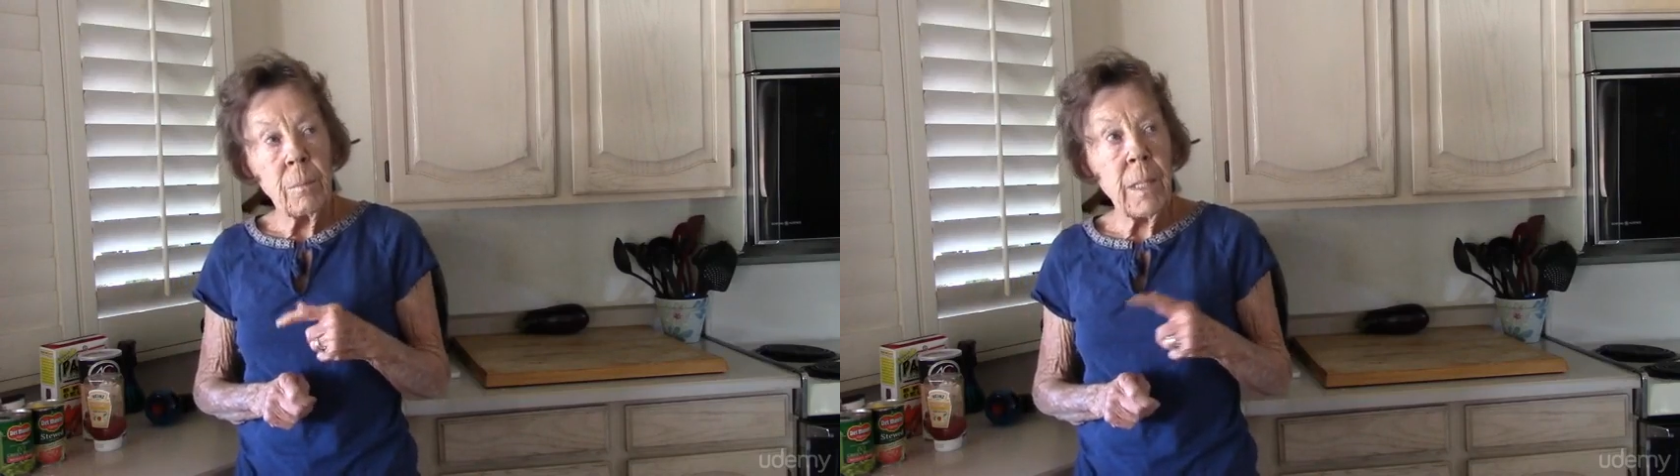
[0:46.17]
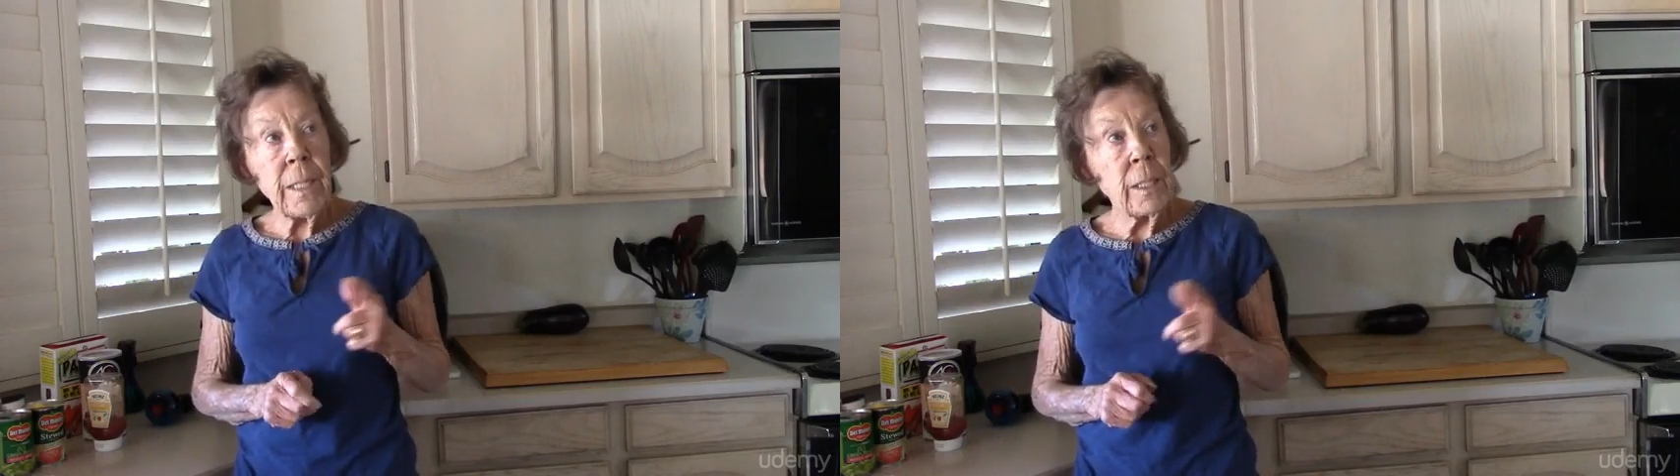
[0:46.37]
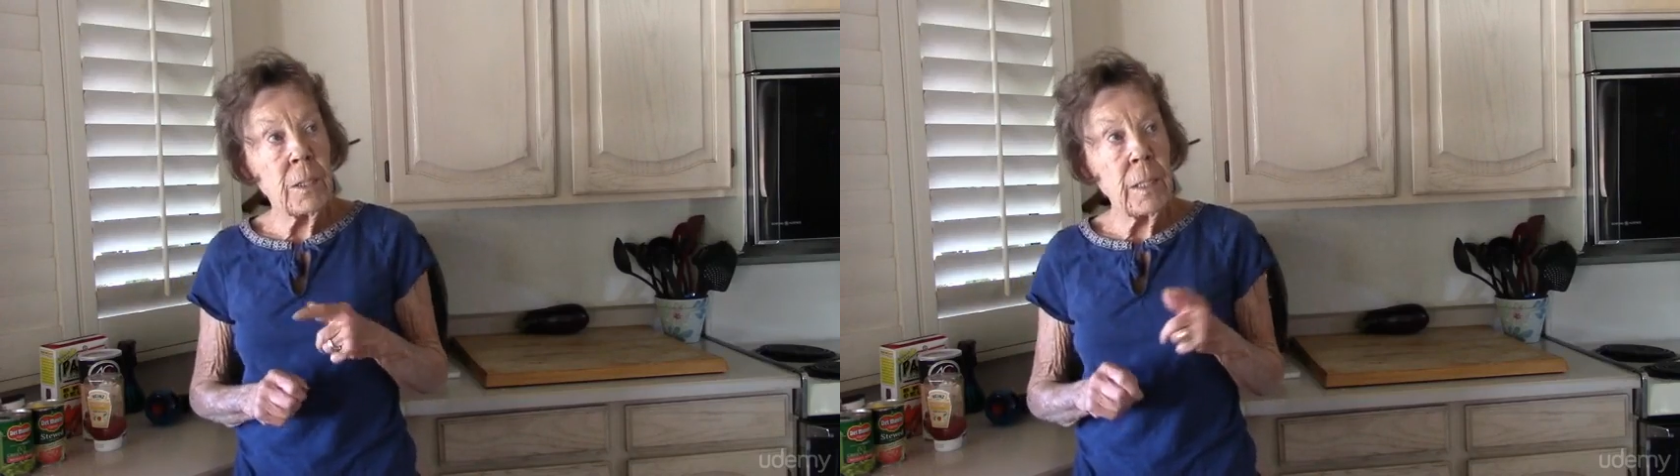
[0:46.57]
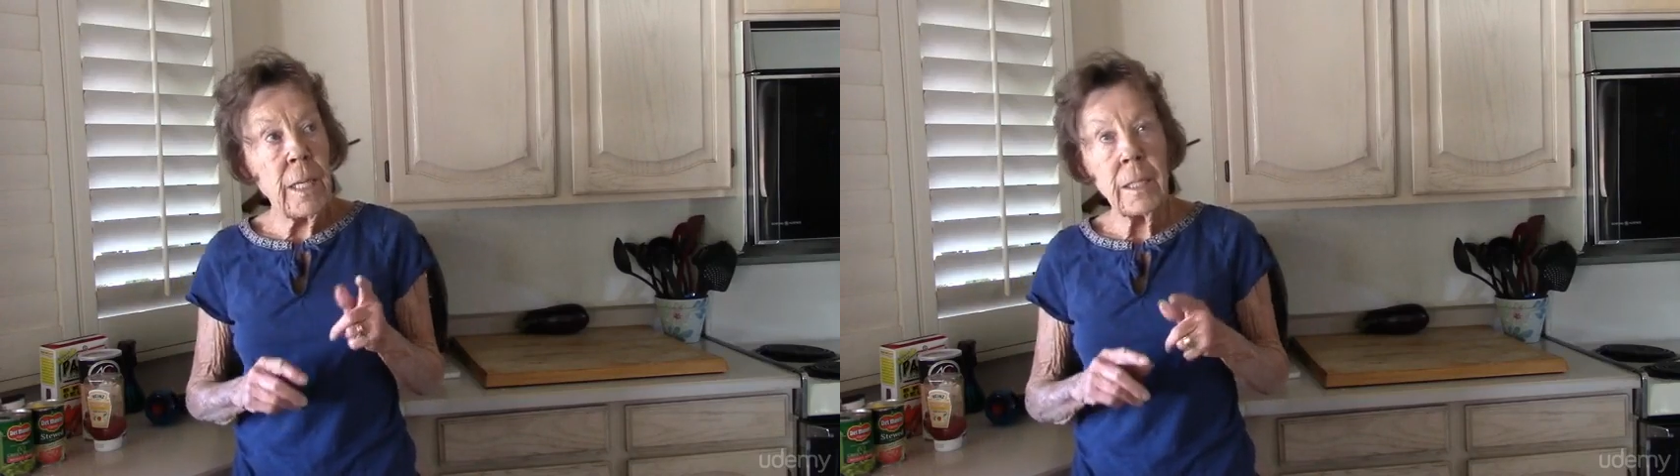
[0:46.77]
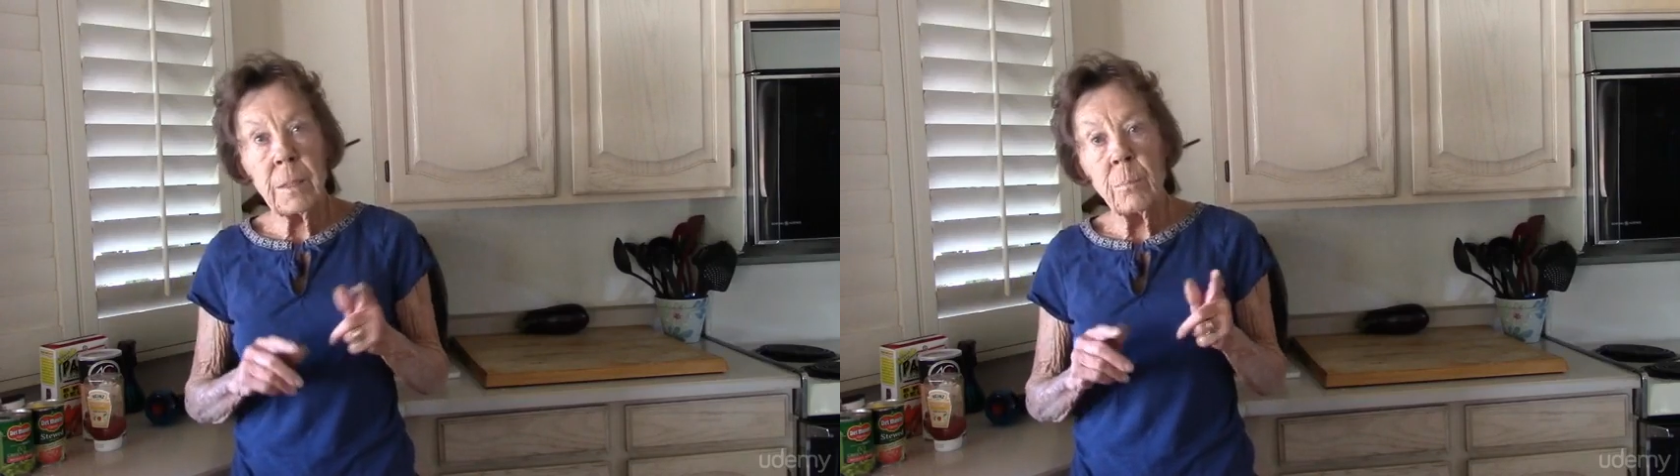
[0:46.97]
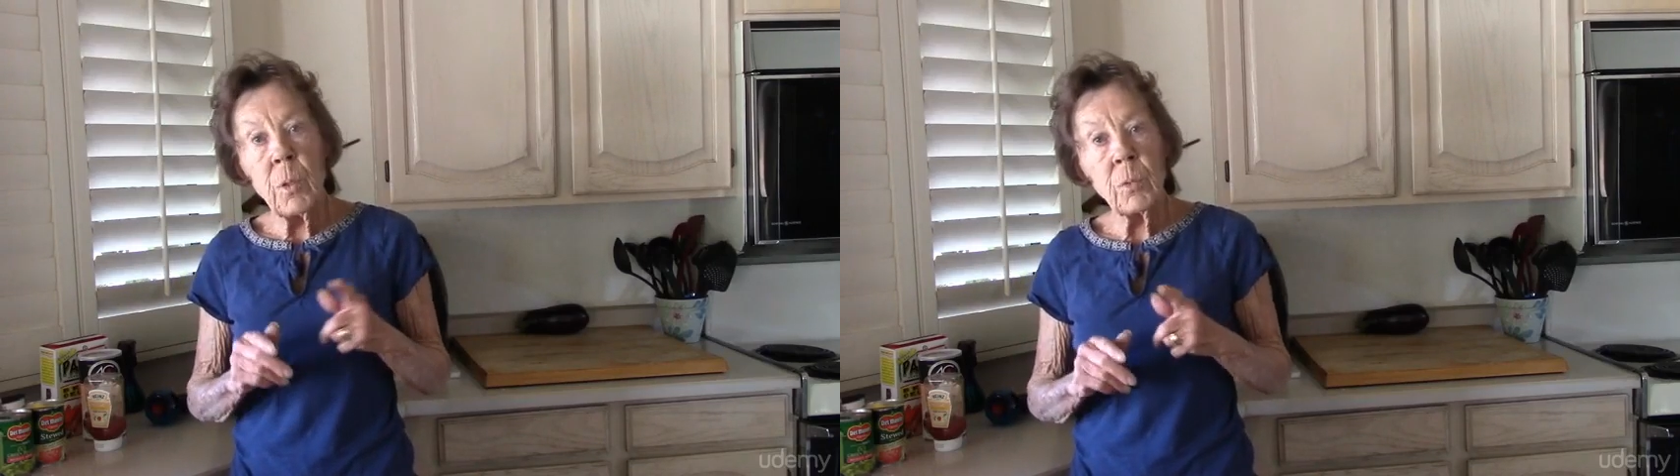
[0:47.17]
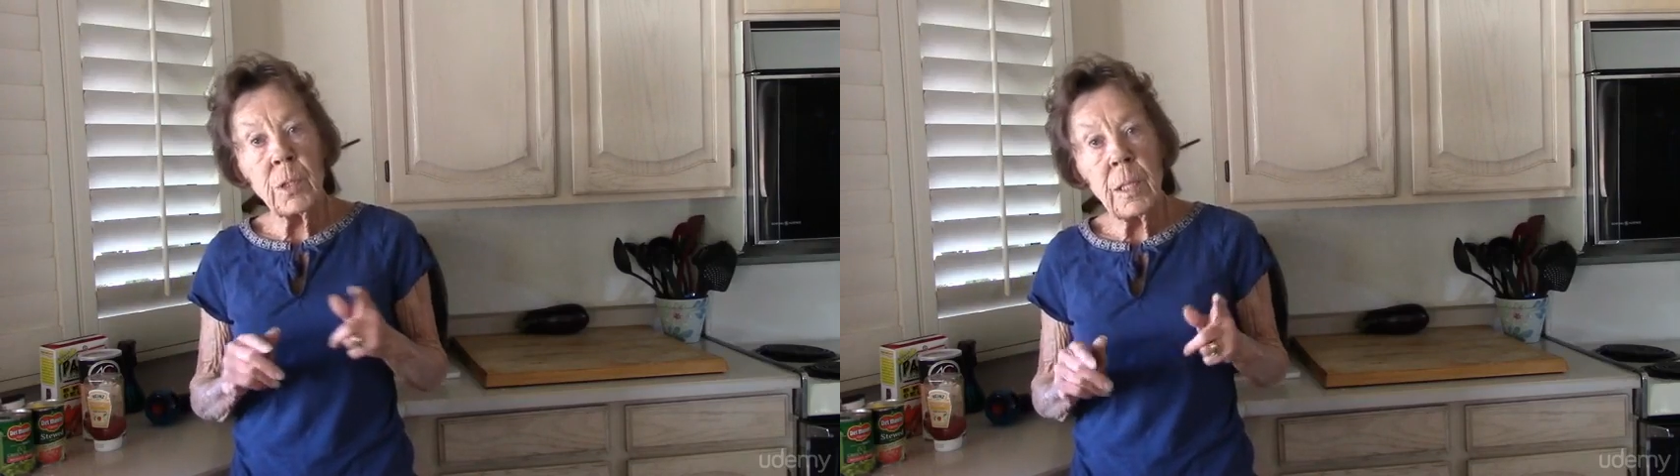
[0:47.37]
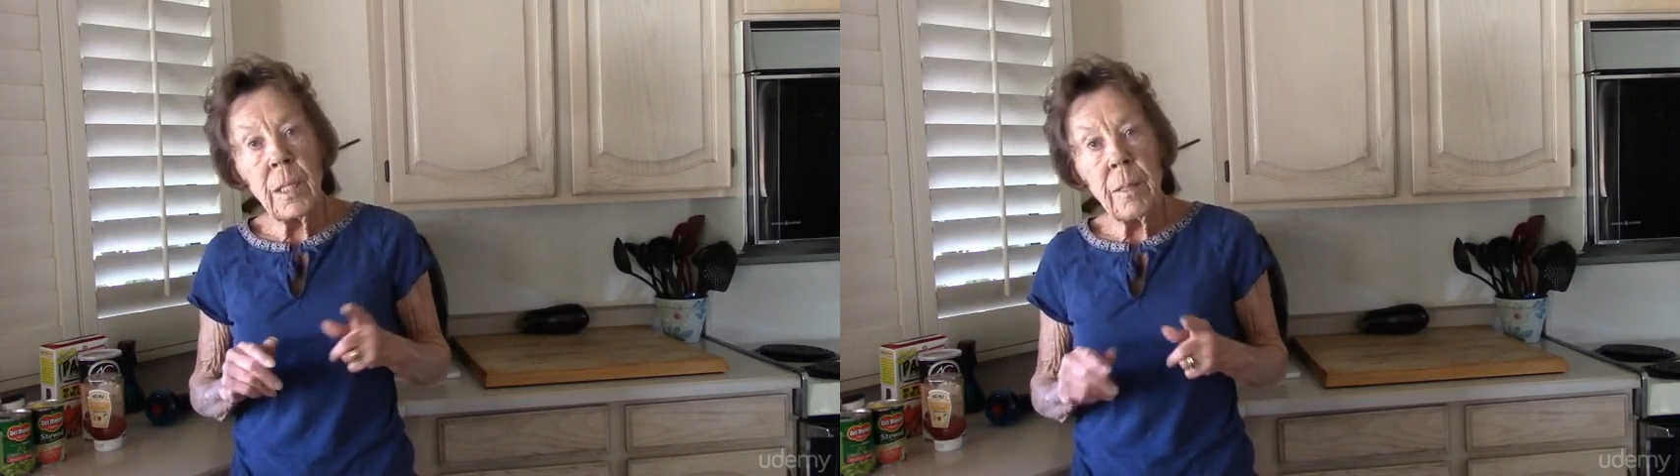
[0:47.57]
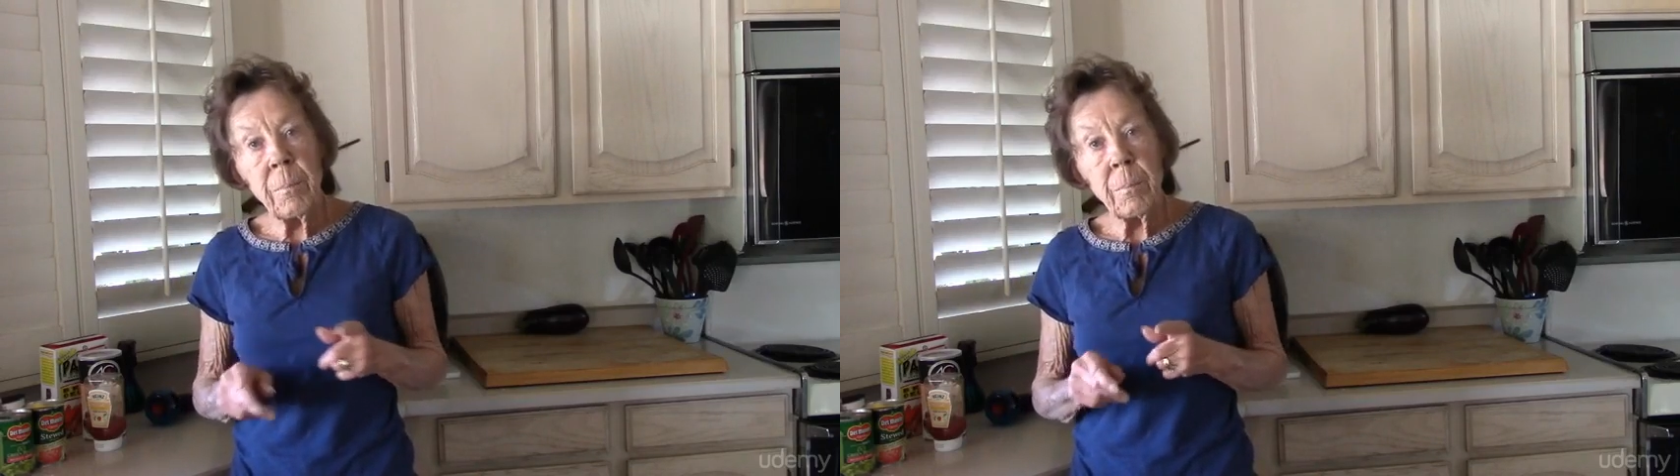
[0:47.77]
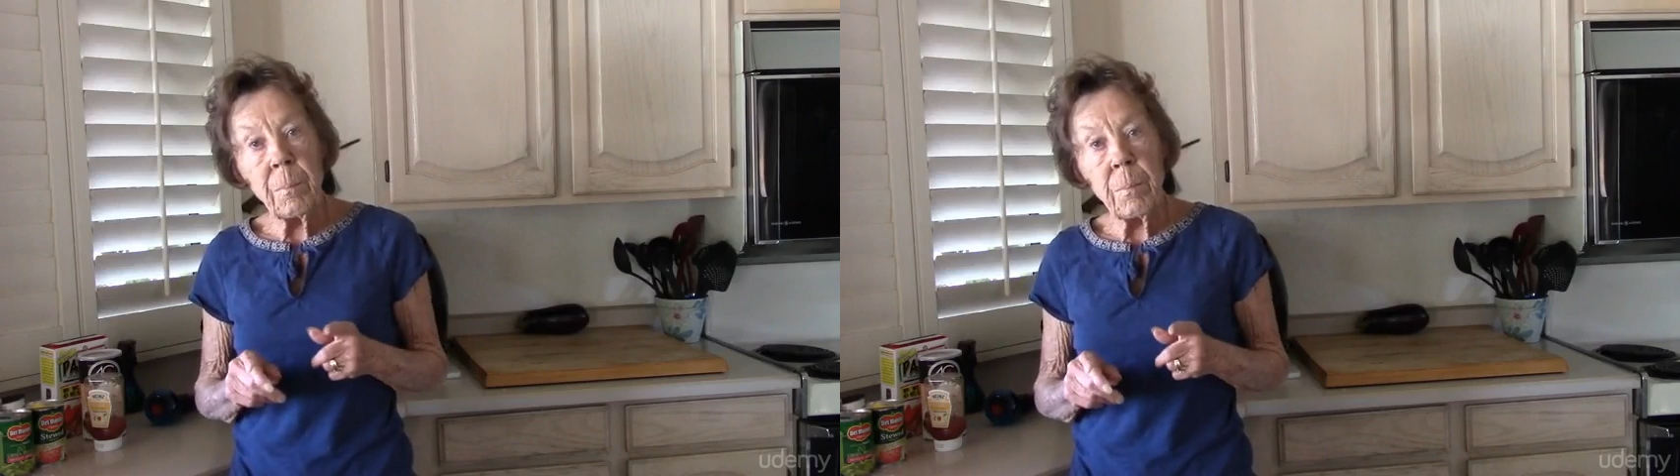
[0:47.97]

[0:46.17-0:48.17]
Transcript: My kitchen has most of them,